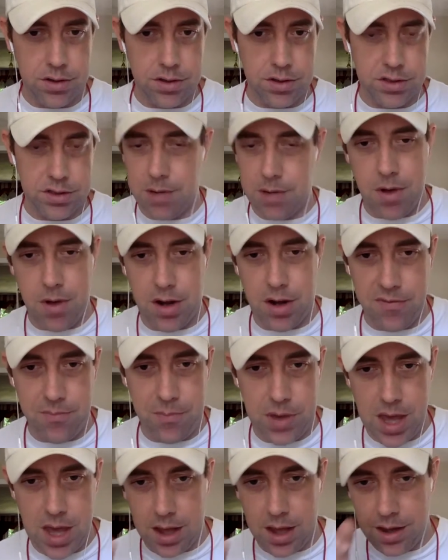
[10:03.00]
send them all to
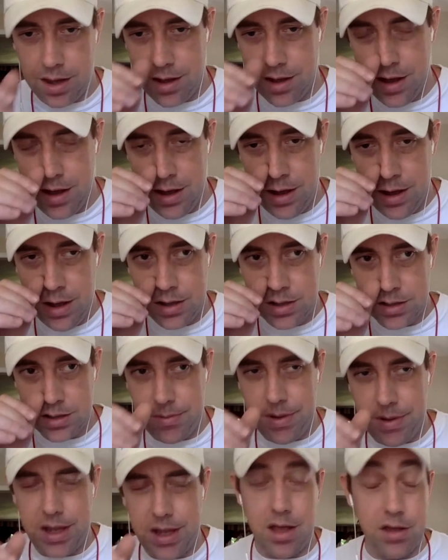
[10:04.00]
FBA. So I'm
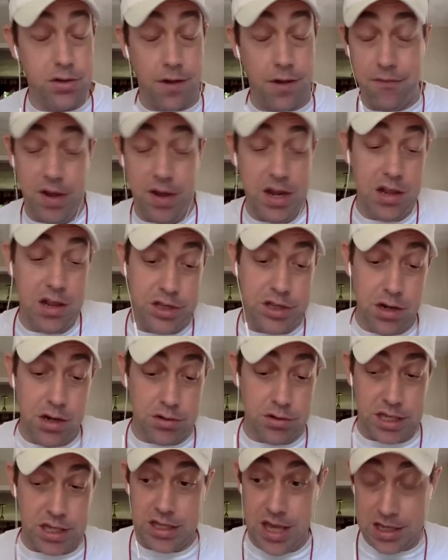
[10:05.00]
like, so I finally looked in. It
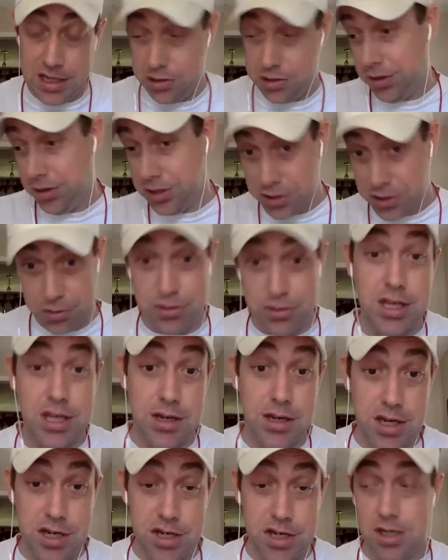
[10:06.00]
was like, yes, you can choose
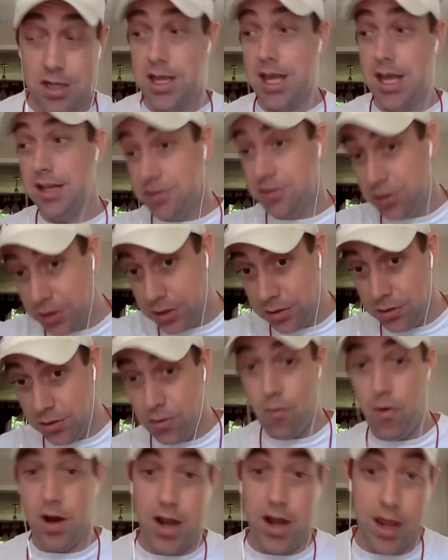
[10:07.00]
condition. Yes, you can do
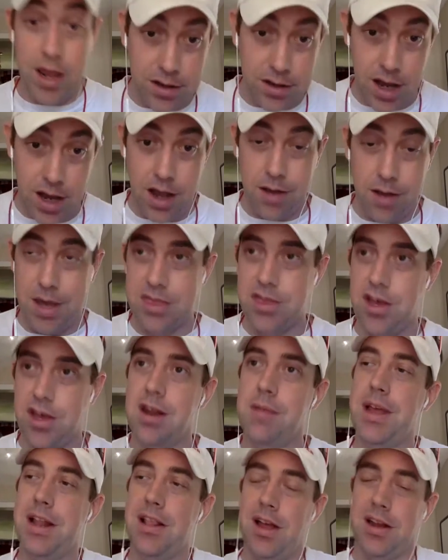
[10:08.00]
one at a time. I thought
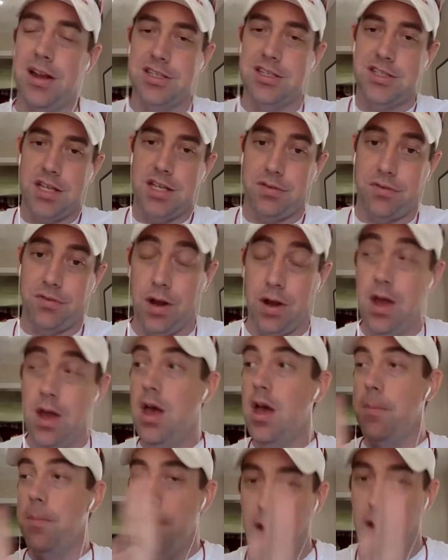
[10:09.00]
it made a lot of sense for
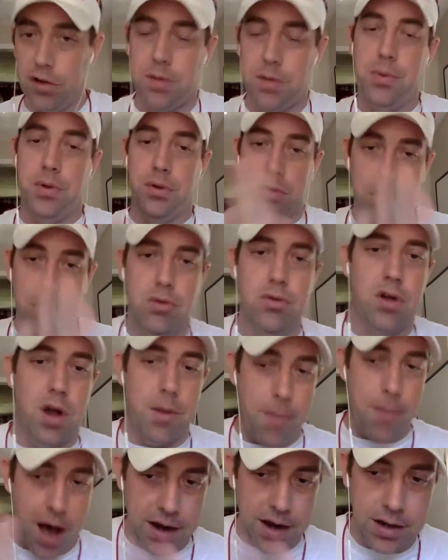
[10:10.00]
multiple new
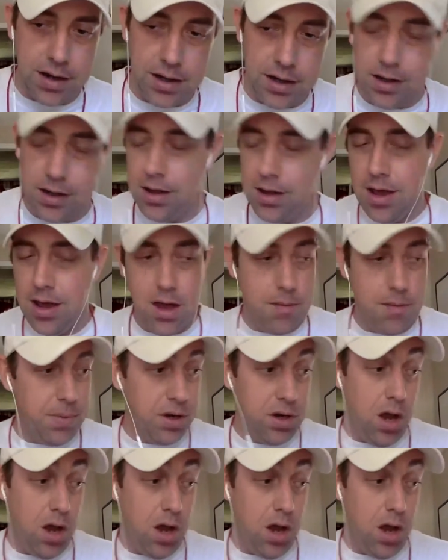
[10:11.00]
commodity, but